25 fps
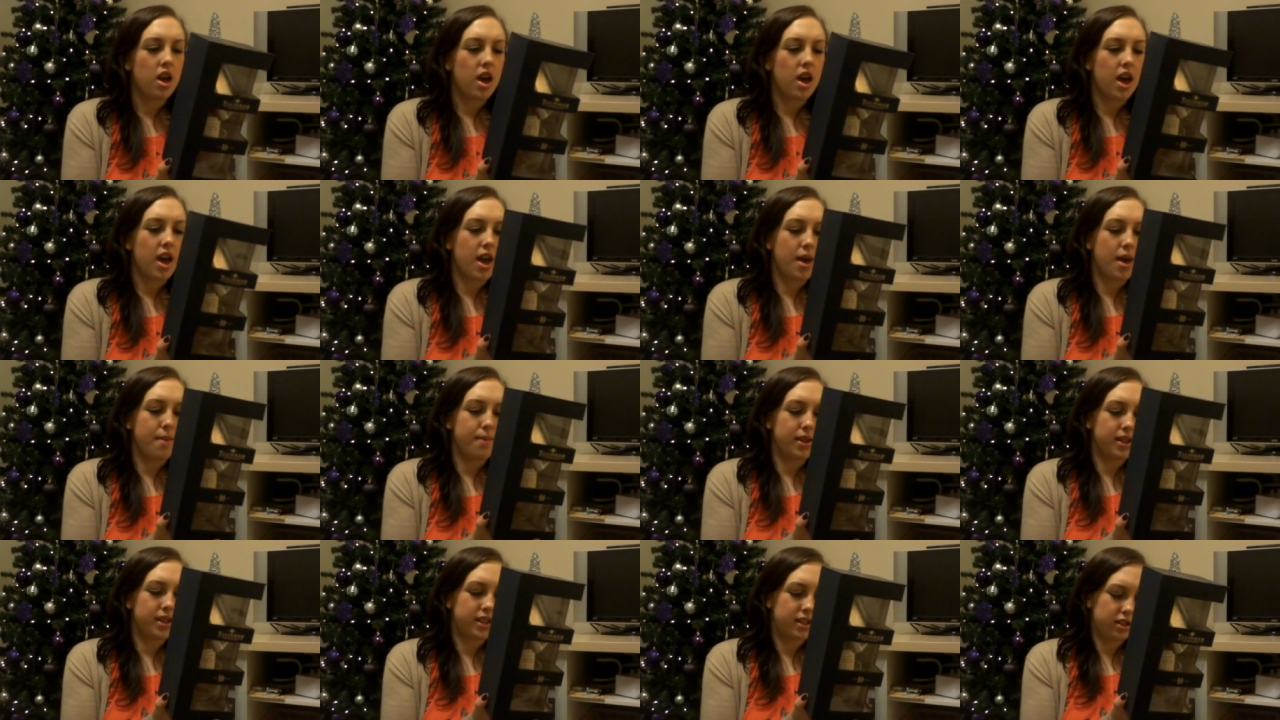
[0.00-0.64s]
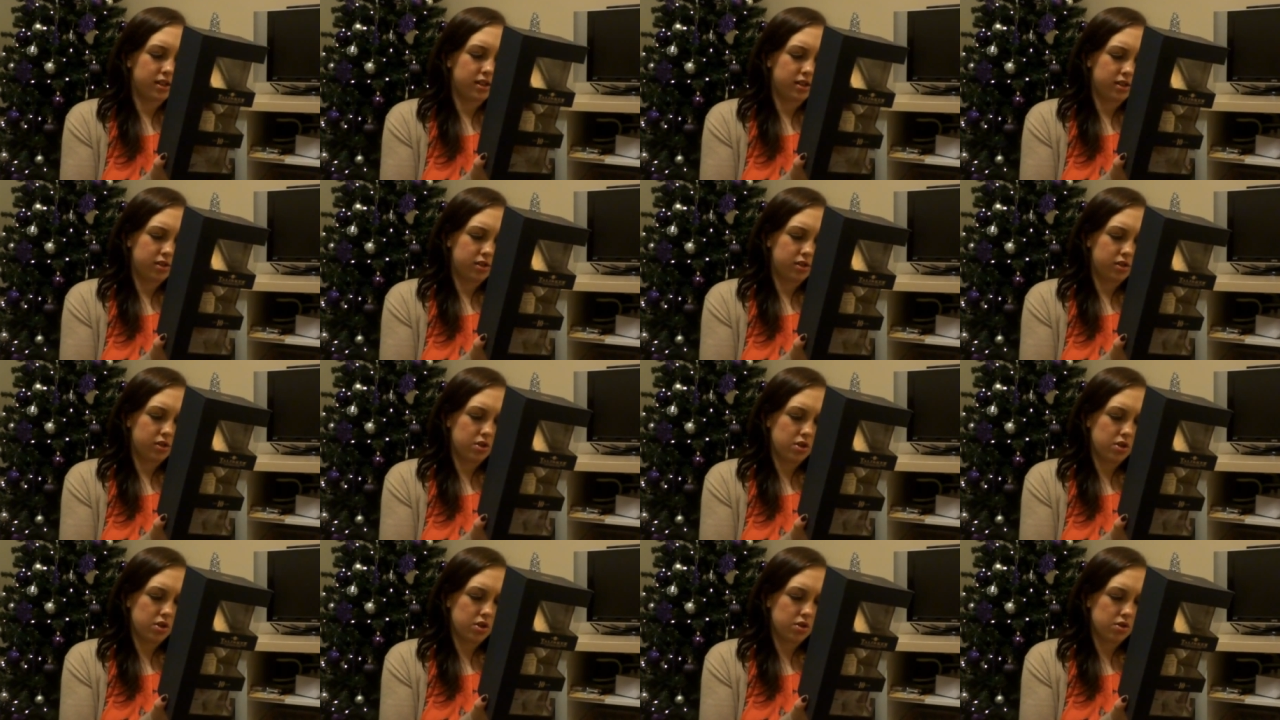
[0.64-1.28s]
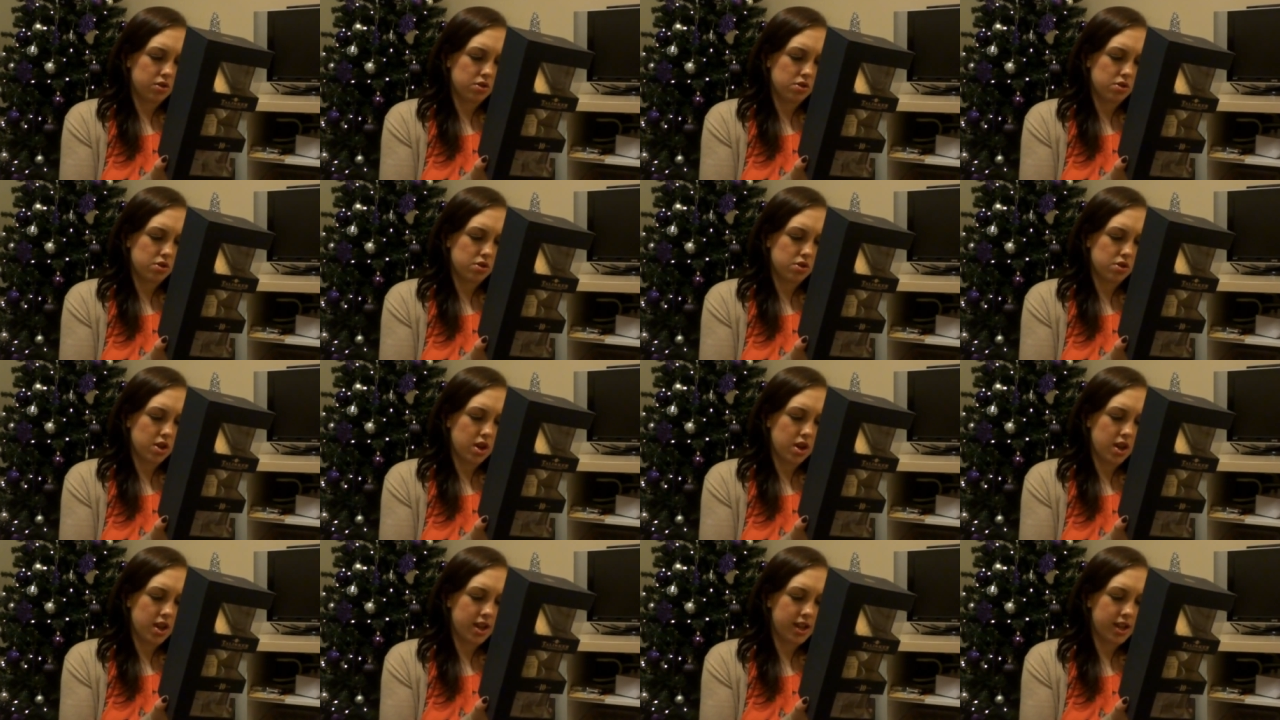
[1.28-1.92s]

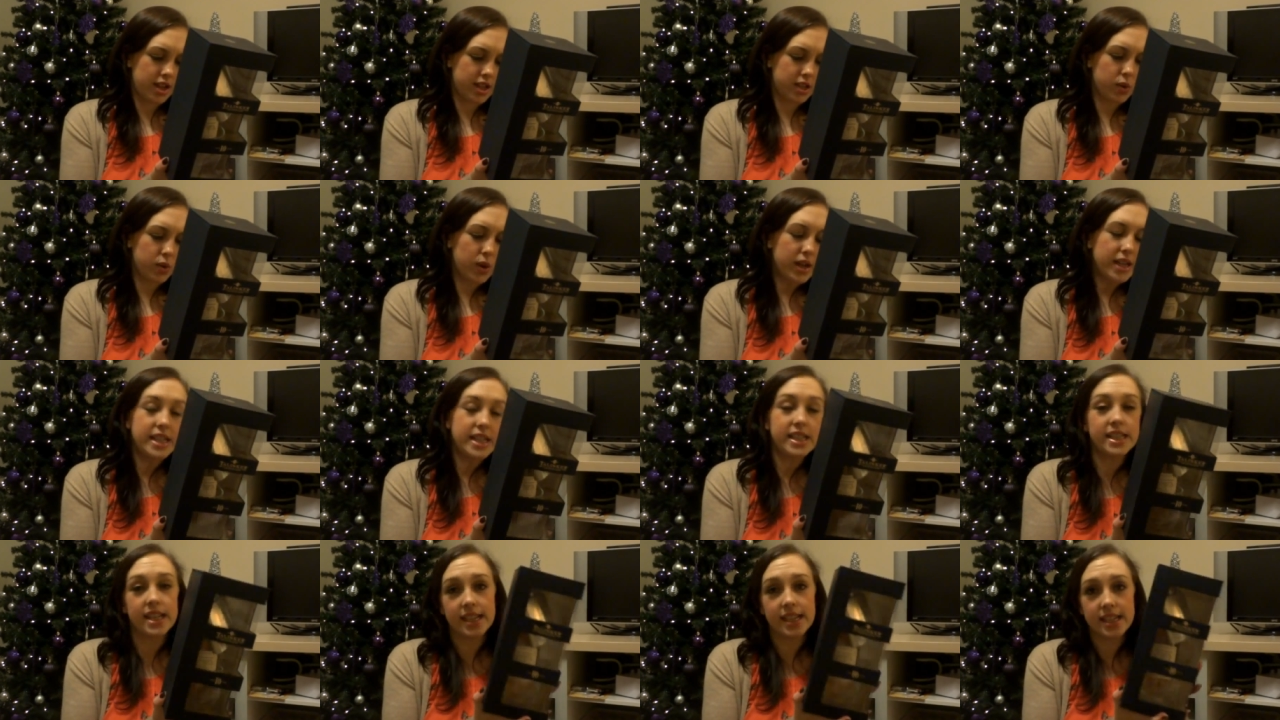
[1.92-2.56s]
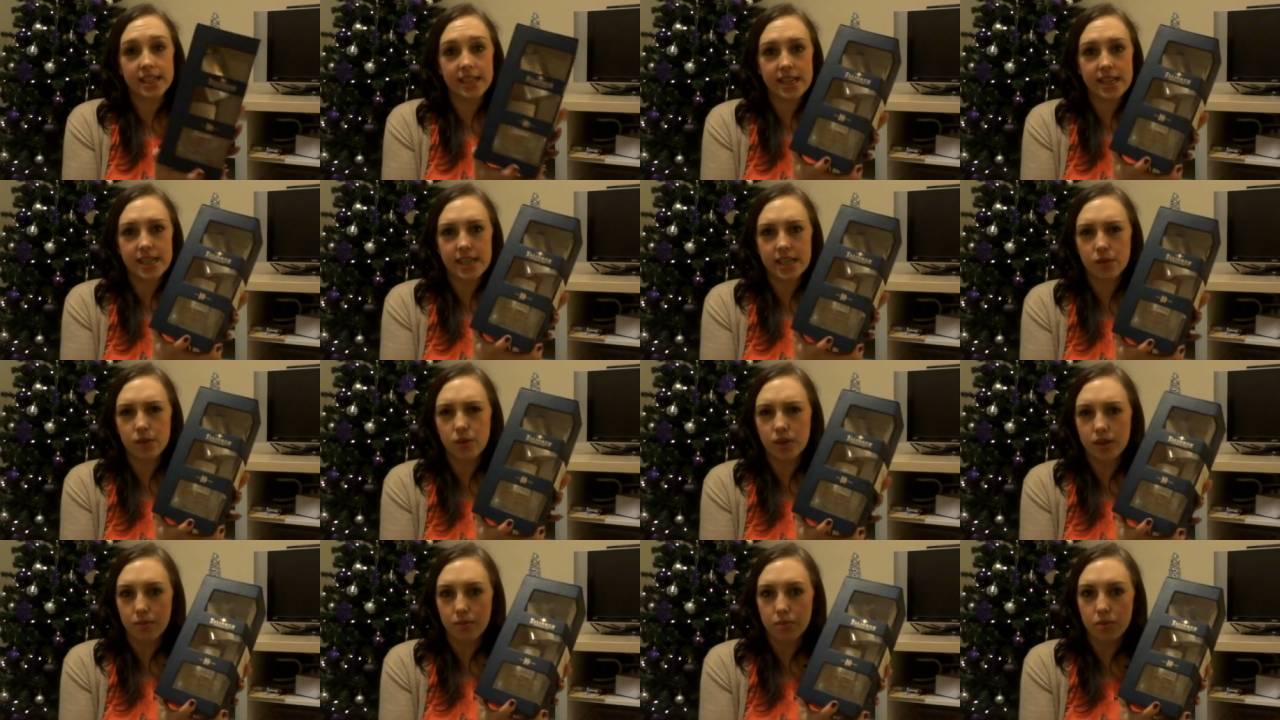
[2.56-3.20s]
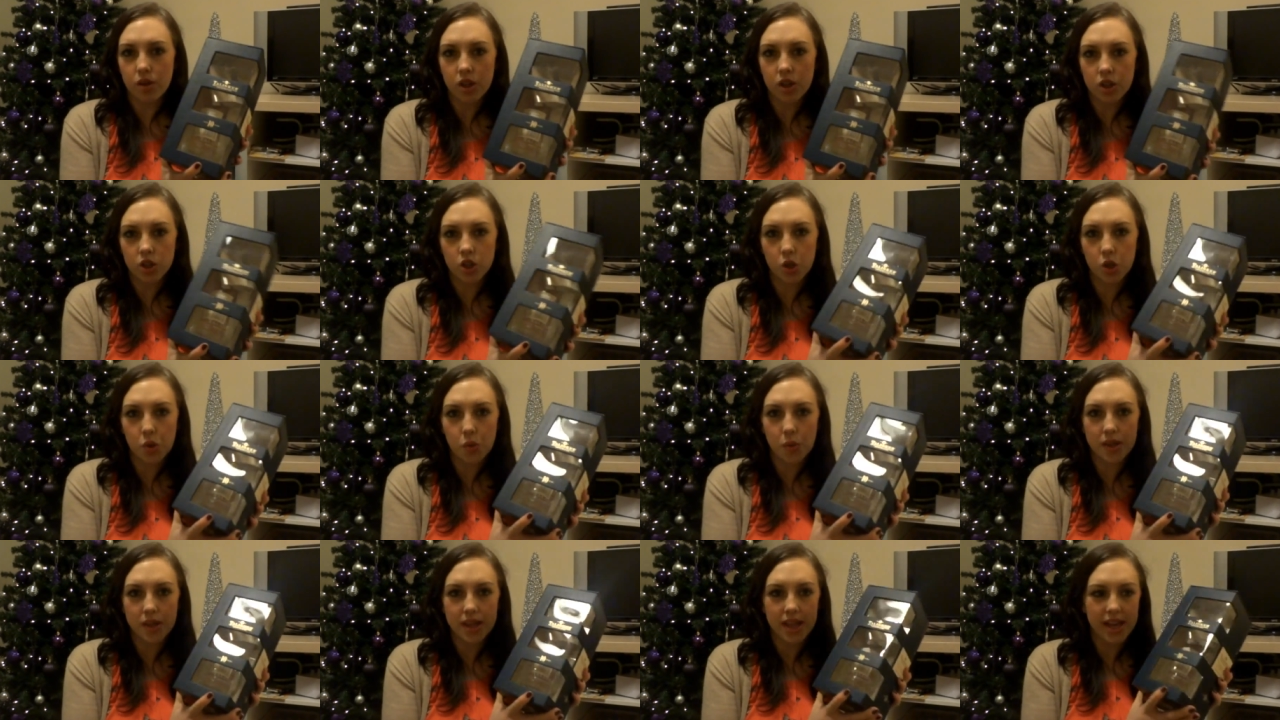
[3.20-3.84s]
20 centilitres, which I'm not sure
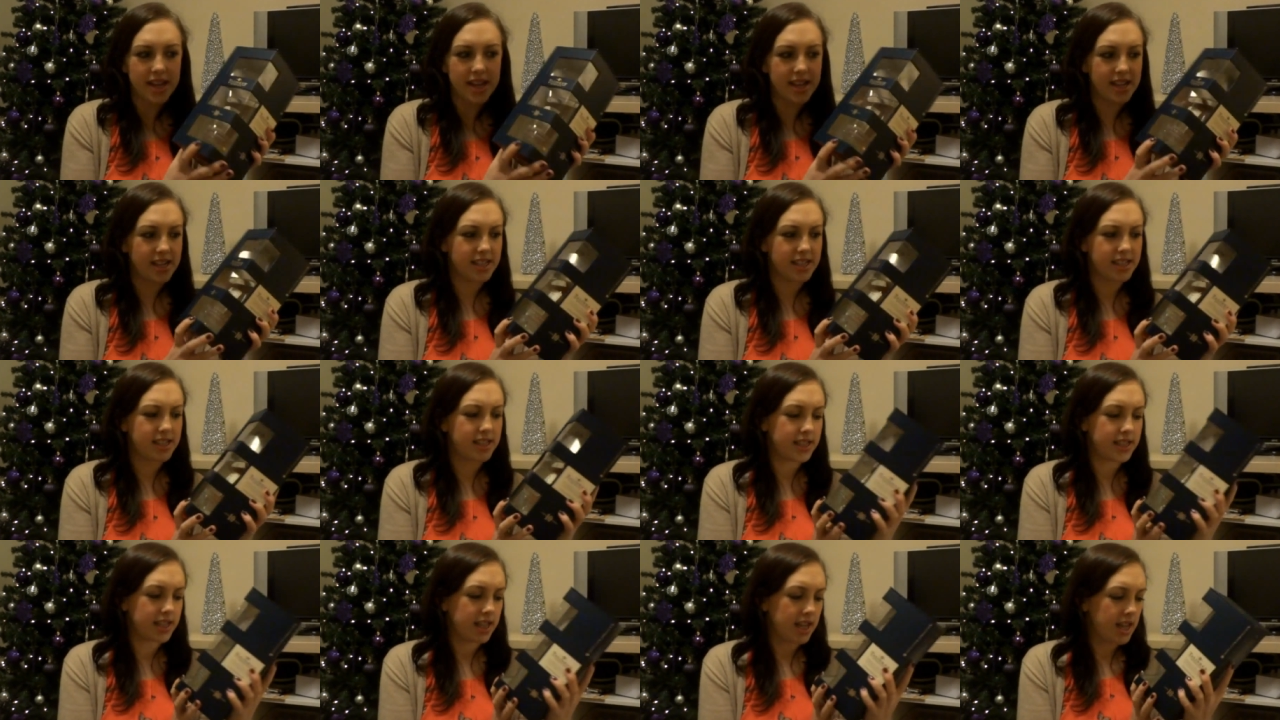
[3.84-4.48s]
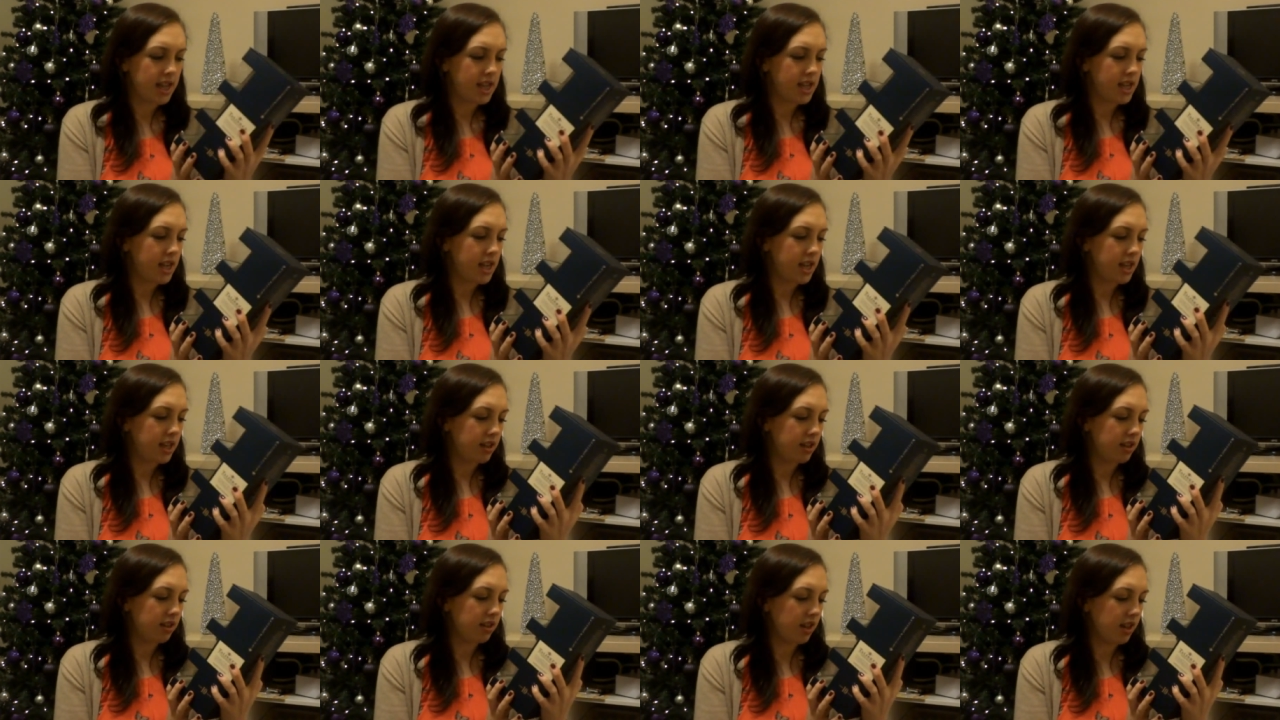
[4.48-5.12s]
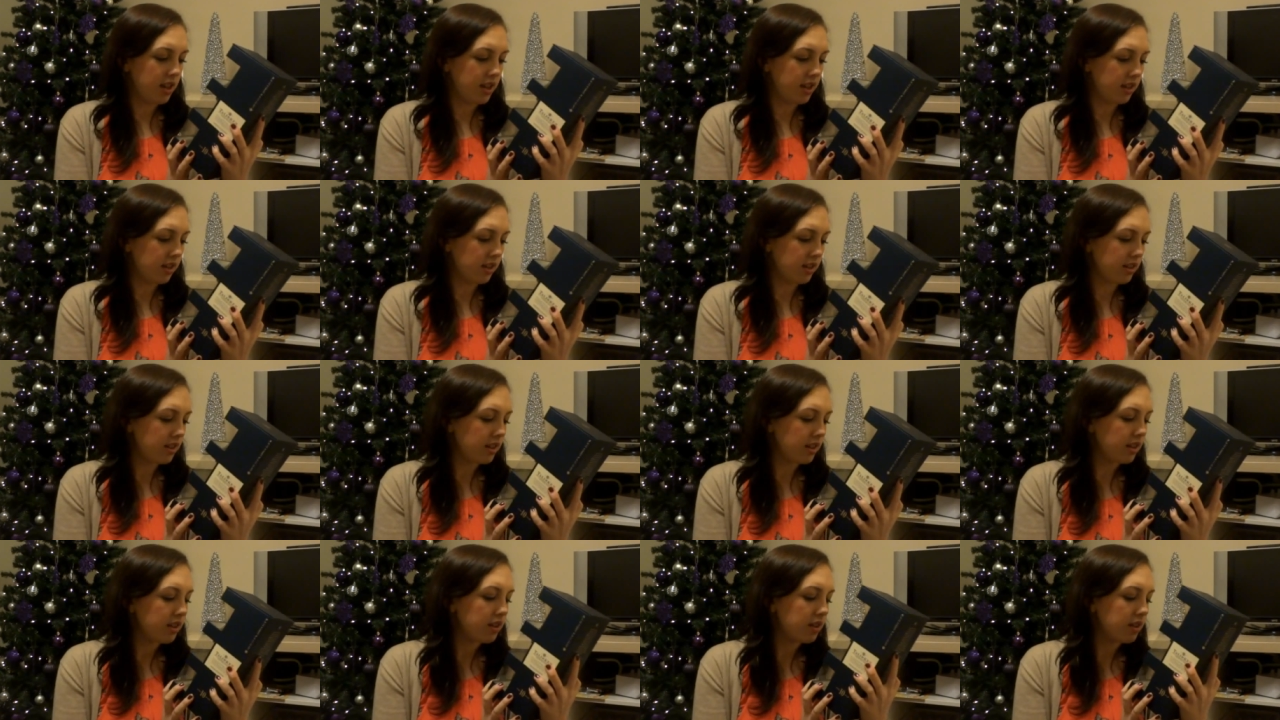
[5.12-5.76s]
what that is in like